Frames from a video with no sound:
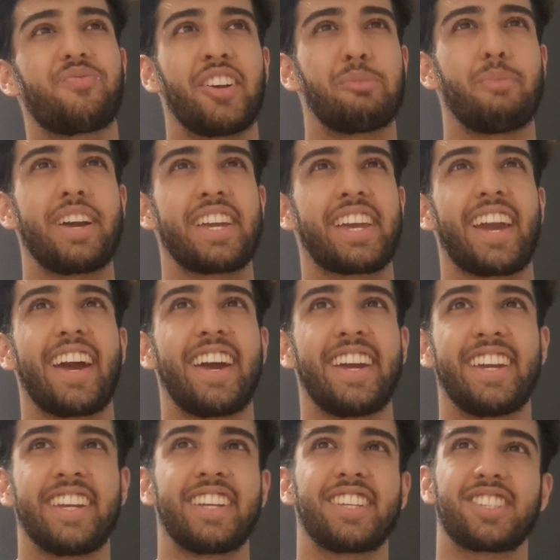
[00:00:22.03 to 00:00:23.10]
I'd make
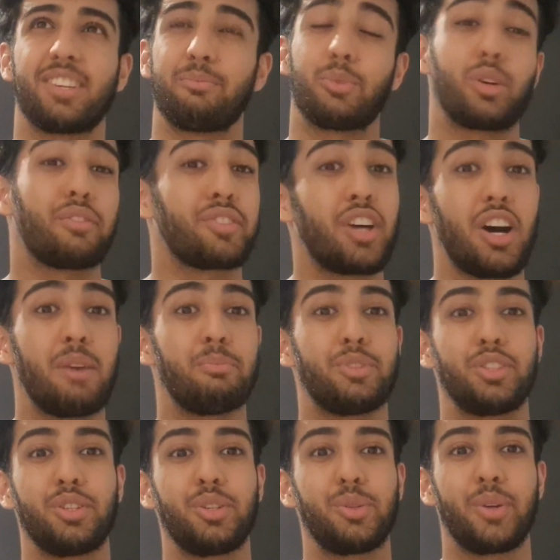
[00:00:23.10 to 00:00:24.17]
a summary of term
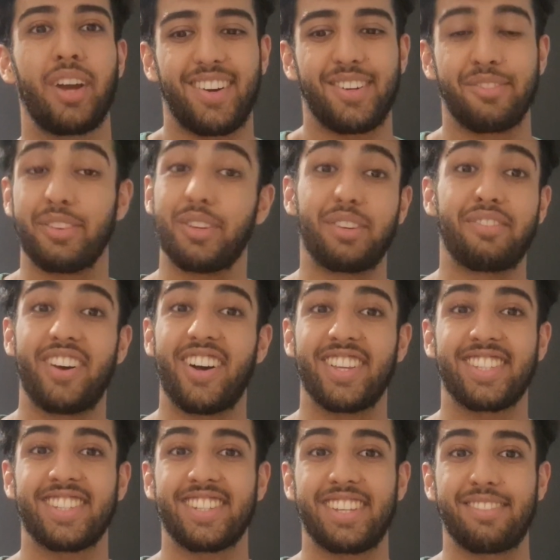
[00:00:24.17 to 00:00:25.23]
2 of
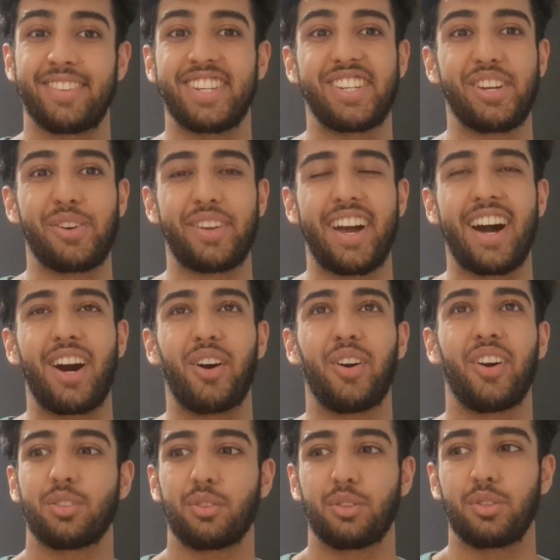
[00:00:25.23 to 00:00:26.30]
university video now
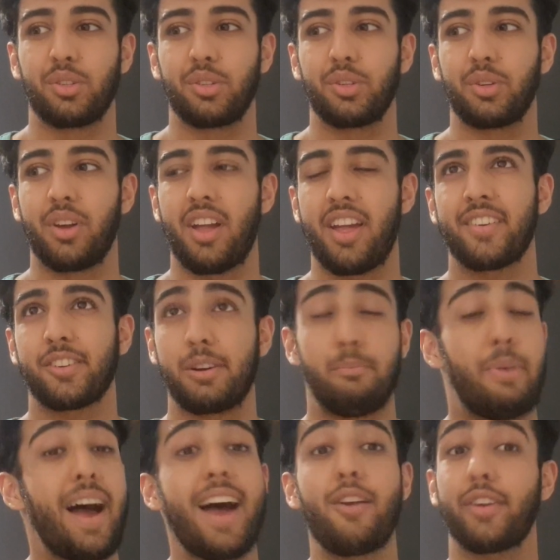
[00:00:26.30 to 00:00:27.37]
to
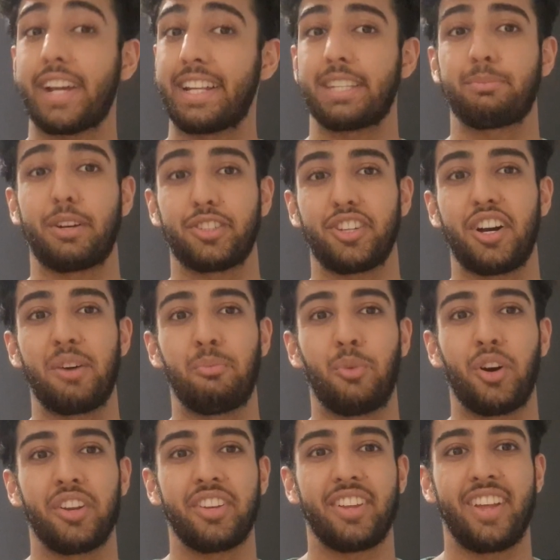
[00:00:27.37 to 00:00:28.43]
compare against my term
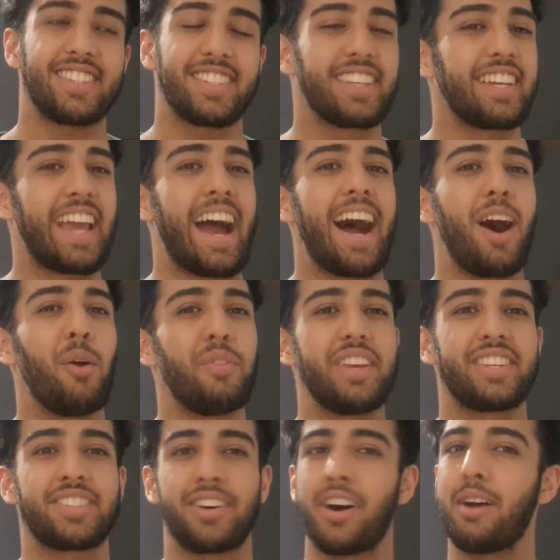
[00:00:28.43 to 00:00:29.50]
1, see how
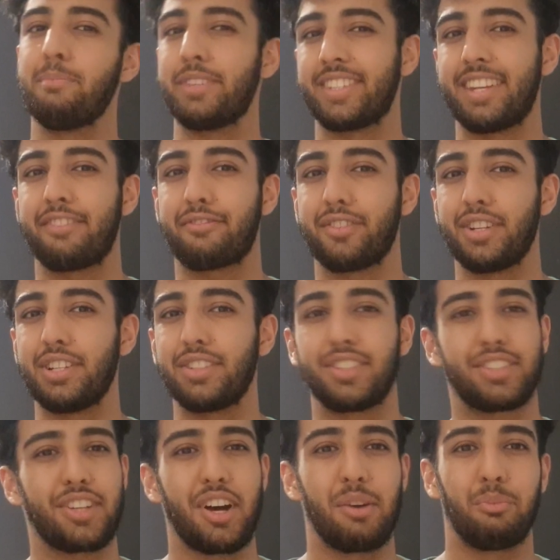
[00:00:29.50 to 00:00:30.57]
this term is different to
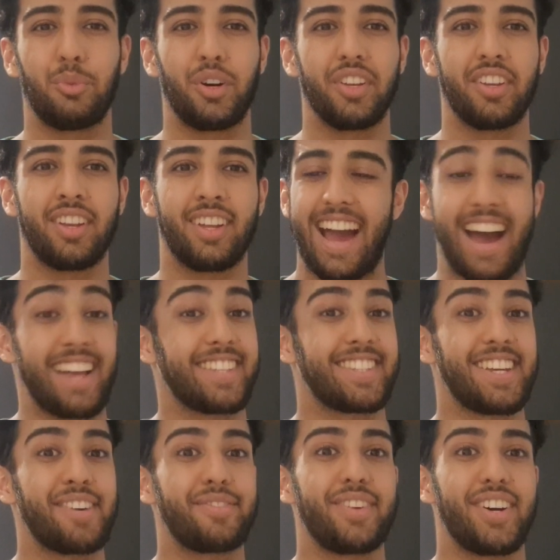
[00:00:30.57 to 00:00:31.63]
term 1 as
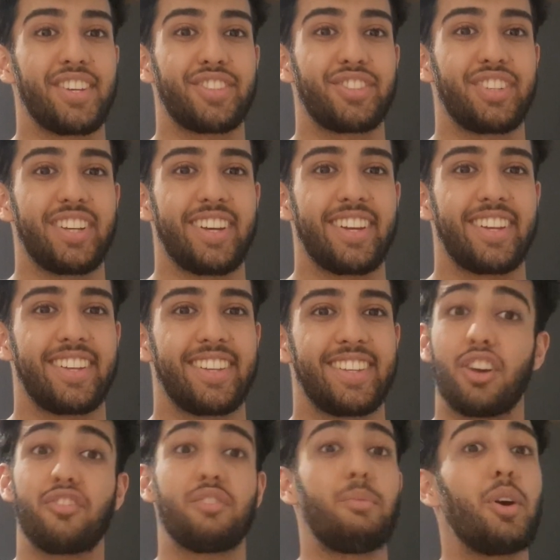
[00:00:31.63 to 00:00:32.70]
a first year.
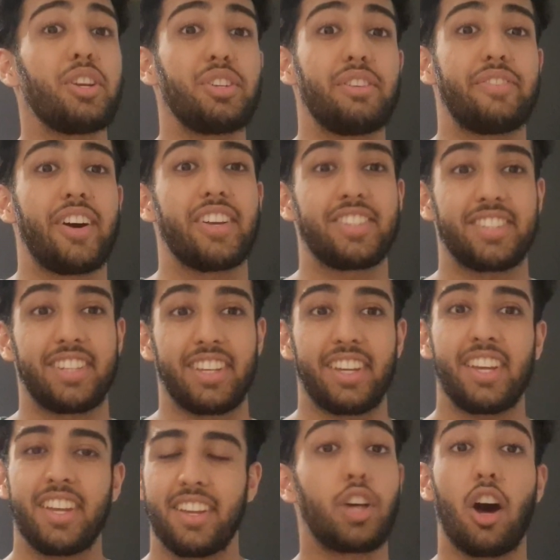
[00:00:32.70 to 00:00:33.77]
So for my
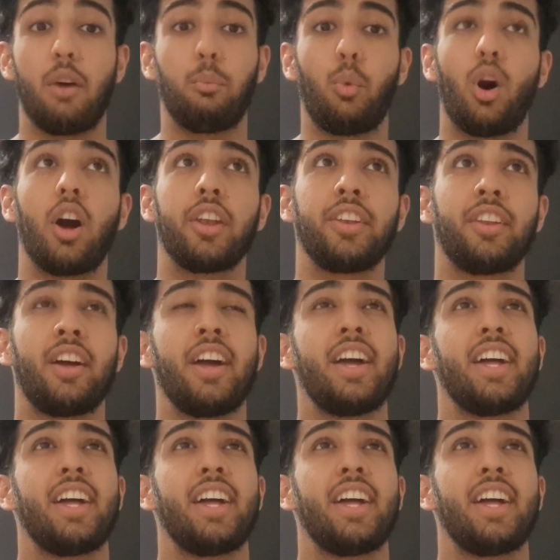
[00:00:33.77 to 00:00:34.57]
university, term 1